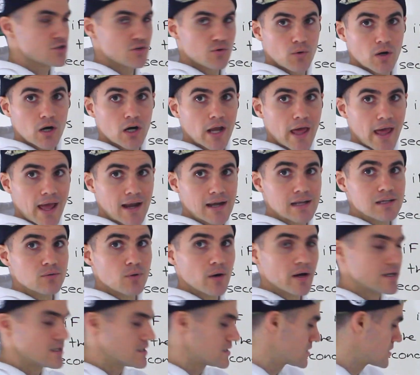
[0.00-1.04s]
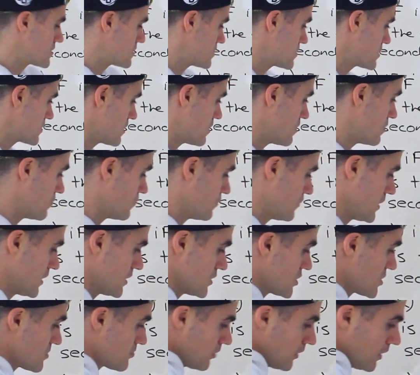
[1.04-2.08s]
squared anyways. So we
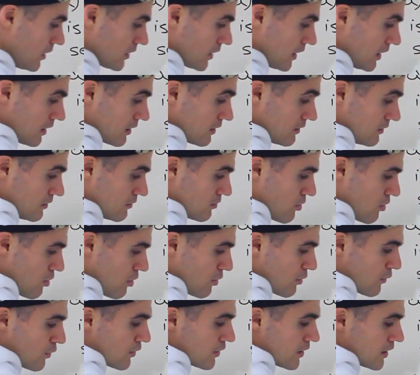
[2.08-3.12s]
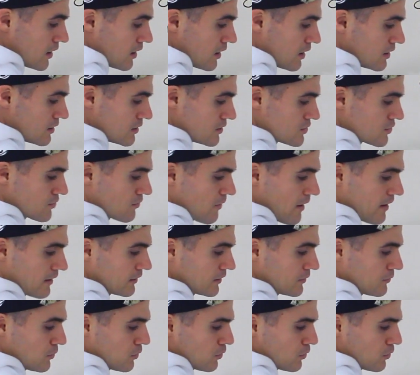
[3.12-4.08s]
could just plug in 30 directly.